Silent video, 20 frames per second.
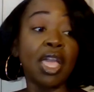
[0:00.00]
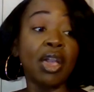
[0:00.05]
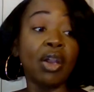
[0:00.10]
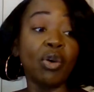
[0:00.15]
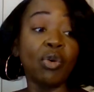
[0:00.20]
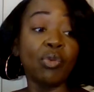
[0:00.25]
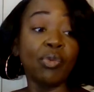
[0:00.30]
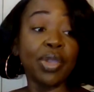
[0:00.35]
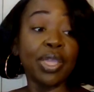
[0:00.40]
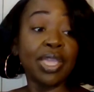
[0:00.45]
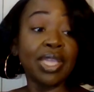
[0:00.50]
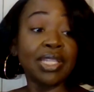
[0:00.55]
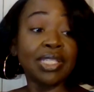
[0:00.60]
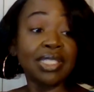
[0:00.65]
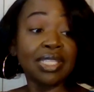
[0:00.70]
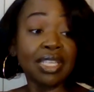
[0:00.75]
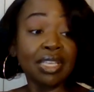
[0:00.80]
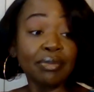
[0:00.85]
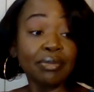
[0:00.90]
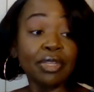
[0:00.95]
When
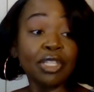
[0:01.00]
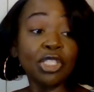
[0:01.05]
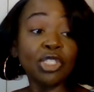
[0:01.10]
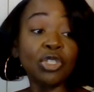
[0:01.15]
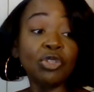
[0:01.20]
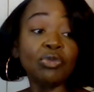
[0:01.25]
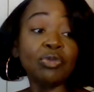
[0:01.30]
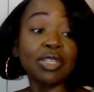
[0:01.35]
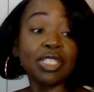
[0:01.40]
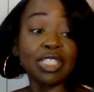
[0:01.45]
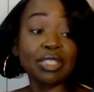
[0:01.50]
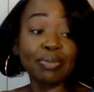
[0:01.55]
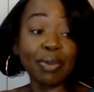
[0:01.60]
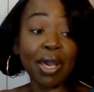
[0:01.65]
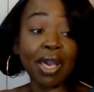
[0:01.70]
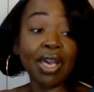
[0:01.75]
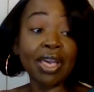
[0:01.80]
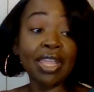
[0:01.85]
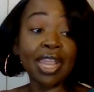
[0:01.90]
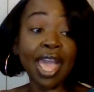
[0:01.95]
tempted to
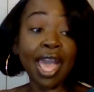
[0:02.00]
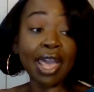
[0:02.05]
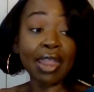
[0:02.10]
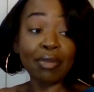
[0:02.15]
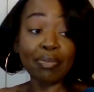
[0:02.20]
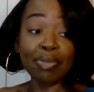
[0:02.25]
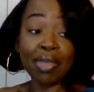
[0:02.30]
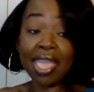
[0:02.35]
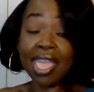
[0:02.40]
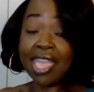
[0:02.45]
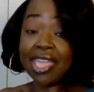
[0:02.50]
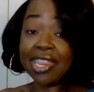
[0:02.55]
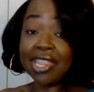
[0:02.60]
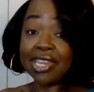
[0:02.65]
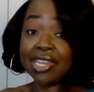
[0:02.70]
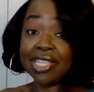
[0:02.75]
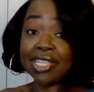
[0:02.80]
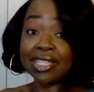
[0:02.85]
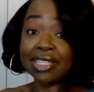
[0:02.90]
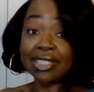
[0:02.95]
respond out of
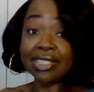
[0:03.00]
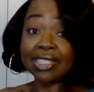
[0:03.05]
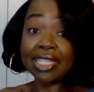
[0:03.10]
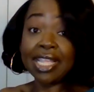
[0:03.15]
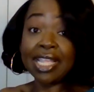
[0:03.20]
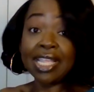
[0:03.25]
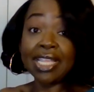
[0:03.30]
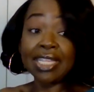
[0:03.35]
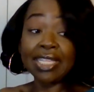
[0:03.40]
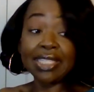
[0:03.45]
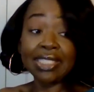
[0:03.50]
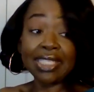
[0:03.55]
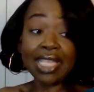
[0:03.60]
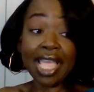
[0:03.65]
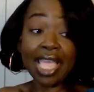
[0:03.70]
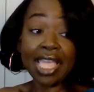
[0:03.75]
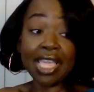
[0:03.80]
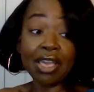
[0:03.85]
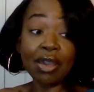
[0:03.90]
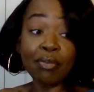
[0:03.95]
pettiness,
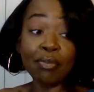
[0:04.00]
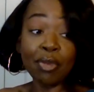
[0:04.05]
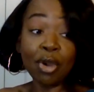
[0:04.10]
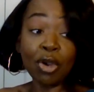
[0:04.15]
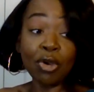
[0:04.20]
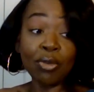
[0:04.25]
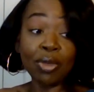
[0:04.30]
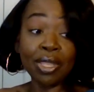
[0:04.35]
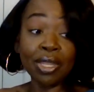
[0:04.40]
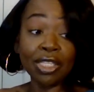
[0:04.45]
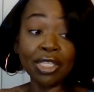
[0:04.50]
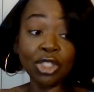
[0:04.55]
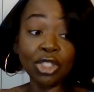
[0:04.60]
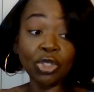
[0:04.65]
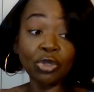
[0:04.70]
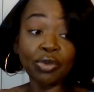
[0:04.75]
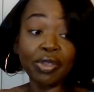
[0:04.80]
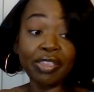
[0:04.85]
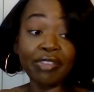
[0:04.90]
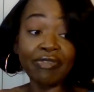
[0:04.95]
take a moment
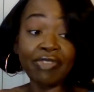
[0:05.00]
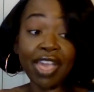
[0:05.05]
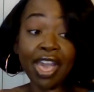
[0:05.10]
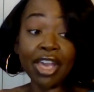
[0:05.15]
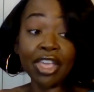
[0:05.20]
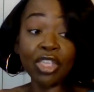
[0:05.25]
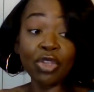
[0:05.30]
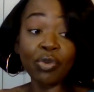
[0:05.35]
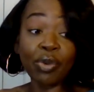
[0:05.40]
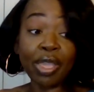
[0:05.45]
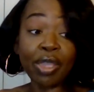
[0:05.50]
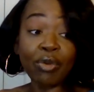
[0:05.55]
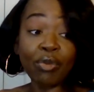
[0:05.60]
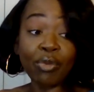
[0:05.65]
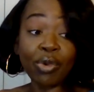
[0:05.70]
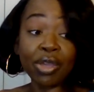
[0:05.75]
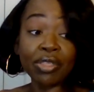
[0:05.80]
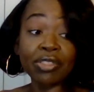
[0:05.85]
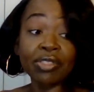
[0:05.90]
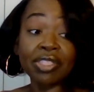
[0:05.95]
to evaluate
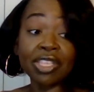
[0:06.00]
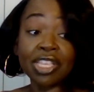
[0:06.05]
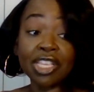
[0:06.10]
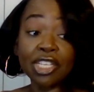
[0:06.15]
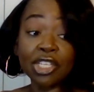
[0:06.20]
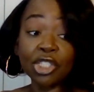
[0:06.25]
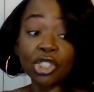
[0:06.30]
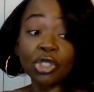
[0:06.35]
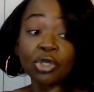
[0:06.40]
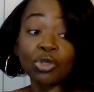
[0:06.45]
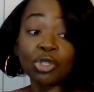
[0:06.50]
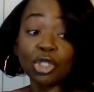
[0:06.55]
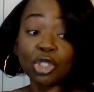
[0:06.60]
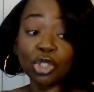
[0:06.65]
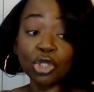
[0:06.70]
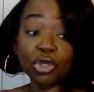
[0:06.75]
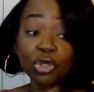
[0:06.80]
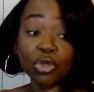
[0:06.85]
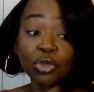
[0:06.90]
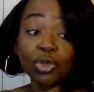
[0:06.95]
whether the issue is
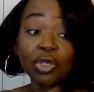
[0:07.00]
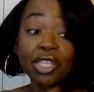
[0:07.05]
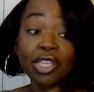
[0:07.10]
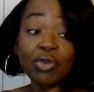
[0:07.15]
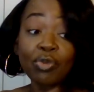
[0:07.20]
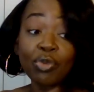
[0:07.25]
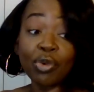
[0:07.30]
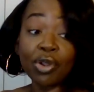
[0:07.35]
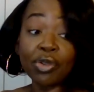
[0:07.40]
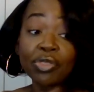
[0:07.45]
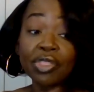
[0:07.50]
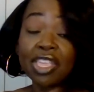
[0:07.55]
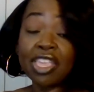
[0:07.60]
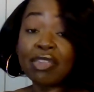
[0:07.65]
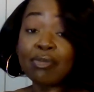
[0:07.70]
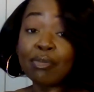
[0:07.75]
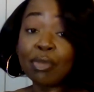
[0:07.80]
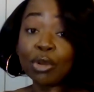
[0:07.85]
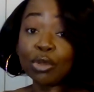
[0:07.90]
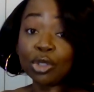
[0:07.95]
truly worth
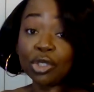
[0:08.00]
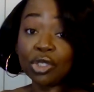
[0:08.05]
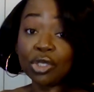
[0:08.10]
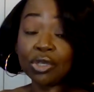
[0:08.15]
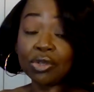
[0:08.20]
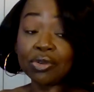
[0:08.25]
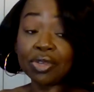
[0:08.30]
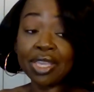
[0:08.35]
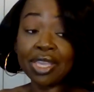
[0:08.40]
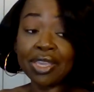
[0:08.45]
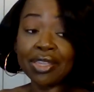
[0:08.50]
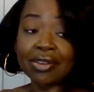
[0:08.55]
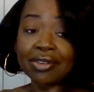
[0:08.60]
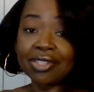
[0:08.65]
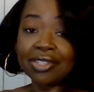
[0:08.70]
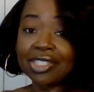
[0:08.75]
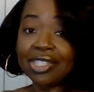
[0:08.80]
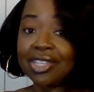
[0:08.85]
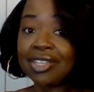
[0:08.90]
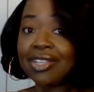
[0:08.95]
emotional
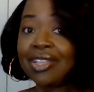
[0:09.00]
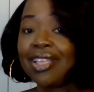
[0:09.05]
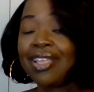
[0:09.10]
energy.